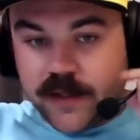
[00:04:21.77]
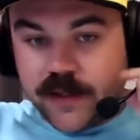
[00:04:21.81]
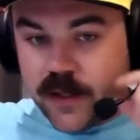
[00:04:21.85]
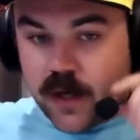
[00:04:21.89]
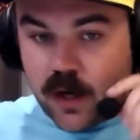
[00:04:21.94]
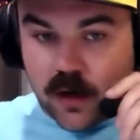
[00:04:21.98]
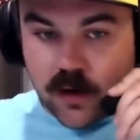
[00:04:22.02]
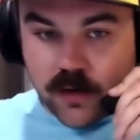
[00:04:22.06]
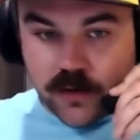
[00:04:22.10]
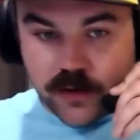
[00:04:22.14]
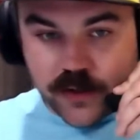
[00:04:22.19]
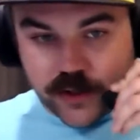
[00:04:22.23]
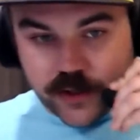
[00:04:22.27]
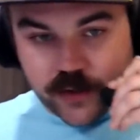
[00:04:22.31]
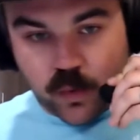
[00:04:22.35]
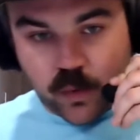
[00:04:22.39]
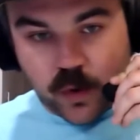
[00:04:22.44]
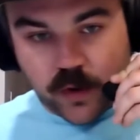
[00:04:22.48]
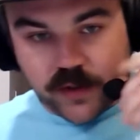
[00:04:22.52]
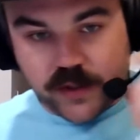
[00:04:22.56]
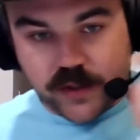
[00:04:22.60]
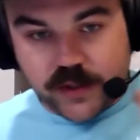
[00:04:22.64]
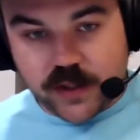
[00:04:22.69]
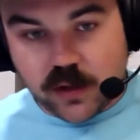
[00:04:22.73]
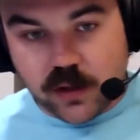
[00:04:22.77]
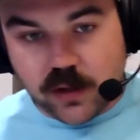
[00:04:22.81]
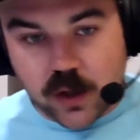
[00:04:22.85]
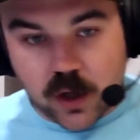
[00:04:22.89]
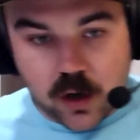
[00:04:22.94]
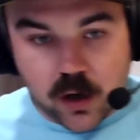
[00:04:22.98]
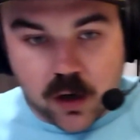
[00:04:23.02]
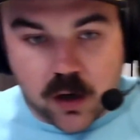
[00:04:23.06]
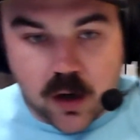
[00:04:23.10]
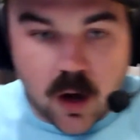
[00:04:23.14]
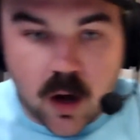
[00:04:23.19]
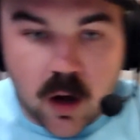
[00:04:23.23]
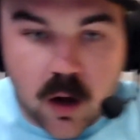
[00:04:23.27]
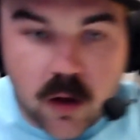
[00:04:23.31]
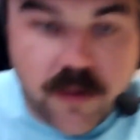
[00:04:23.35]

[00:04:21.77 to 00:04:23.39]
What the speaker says: Kurt just wants to lurk all the